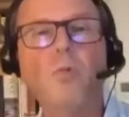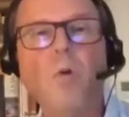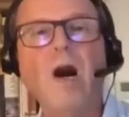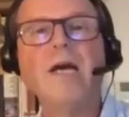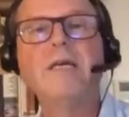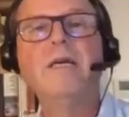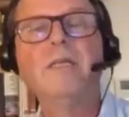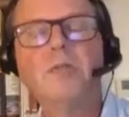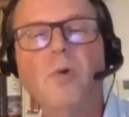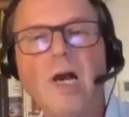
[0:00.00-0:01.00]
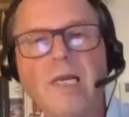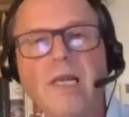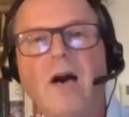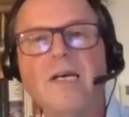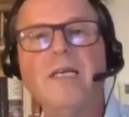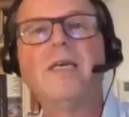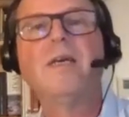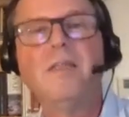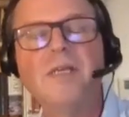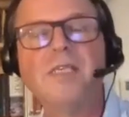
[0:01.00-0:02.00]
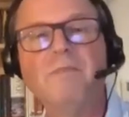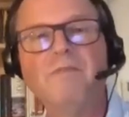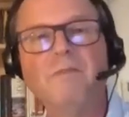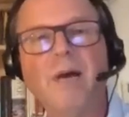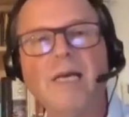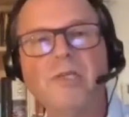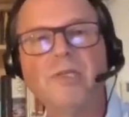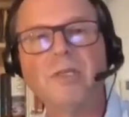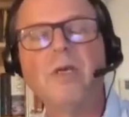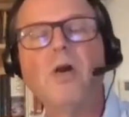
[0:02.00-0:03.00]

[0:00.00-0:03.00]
Why do I like this information?